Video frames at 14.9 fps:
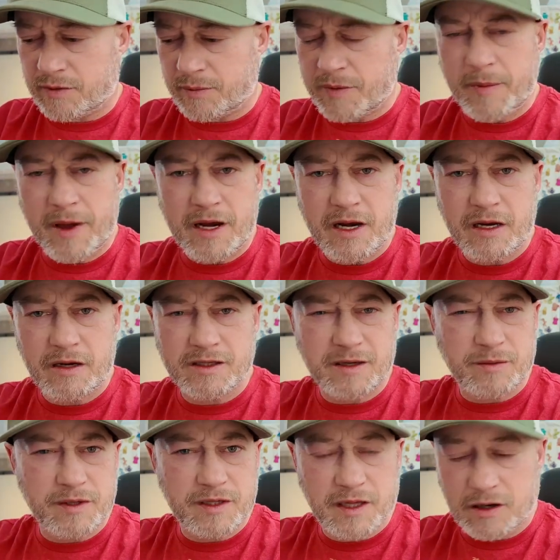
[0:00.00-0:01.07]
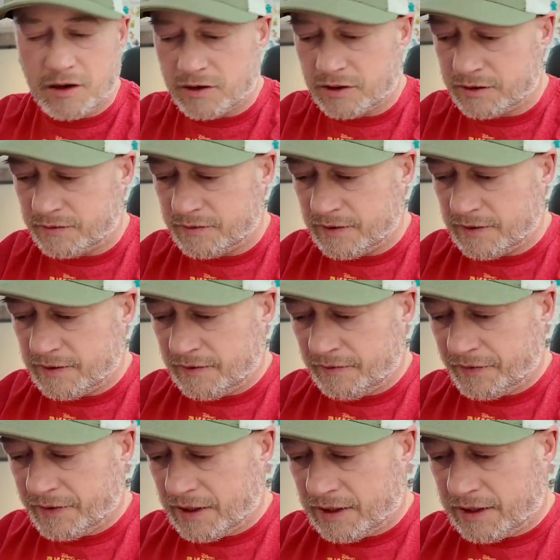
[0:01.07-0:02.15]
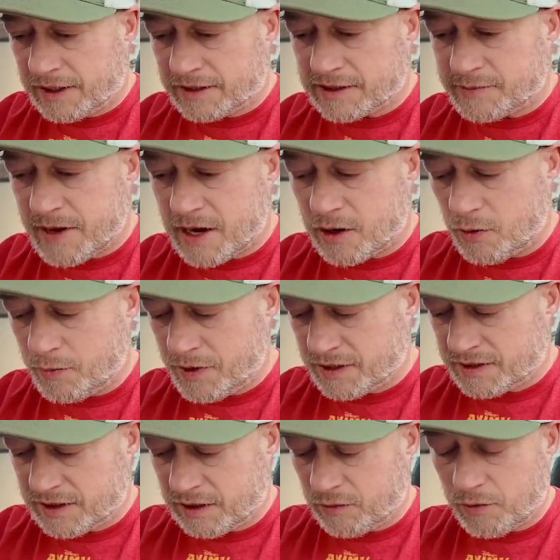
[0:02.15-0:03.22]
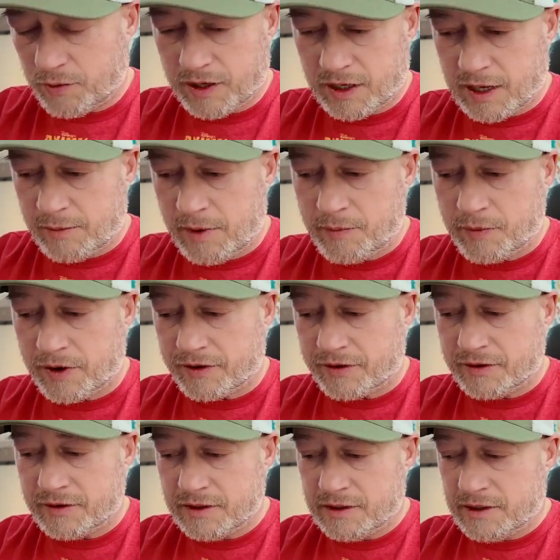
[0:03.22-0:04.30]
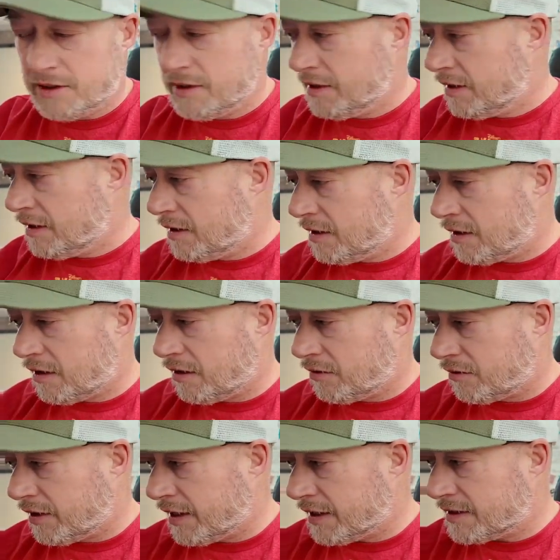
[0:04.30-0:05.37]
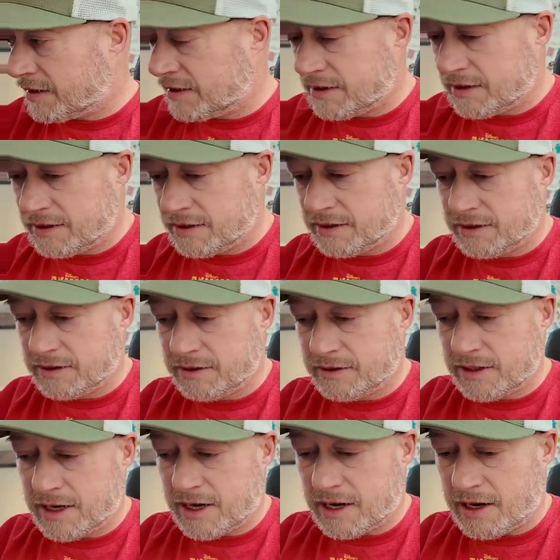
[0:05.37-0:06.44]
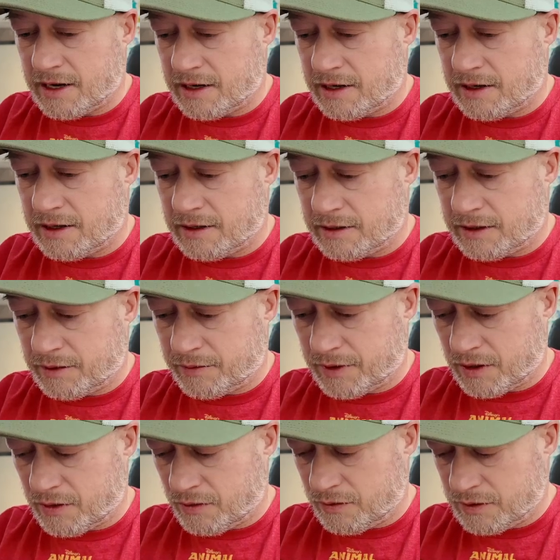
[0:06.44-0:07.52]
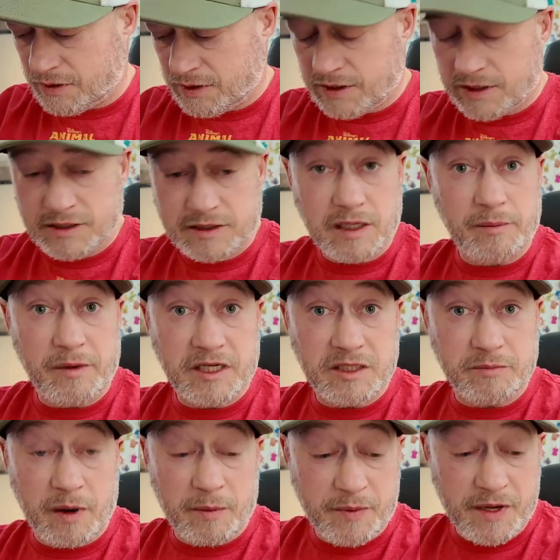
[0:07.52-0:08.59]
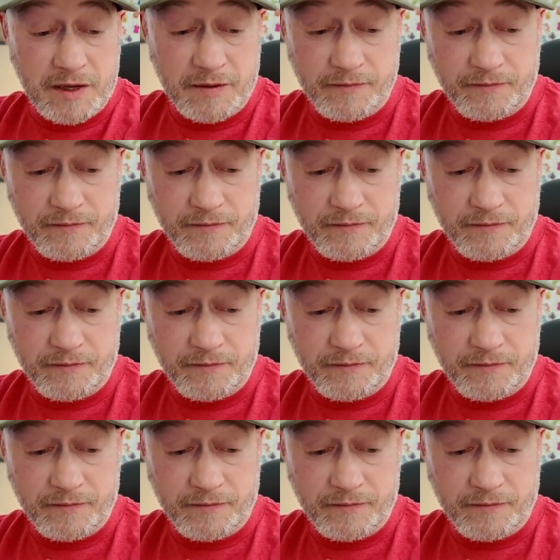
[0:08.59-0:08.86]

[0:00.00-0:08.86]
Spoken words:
rip the band-aid. Is that what they call it? Get this pack open and see what we can come up with. All right, and here we go. Dalmatian Puppy.